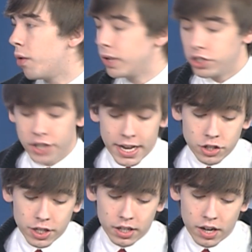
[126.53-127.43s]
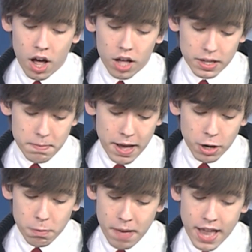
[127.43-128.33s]
with Jake Gyllenhaal and
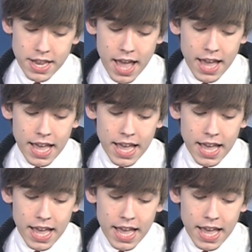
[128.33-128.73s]
Michael Pena,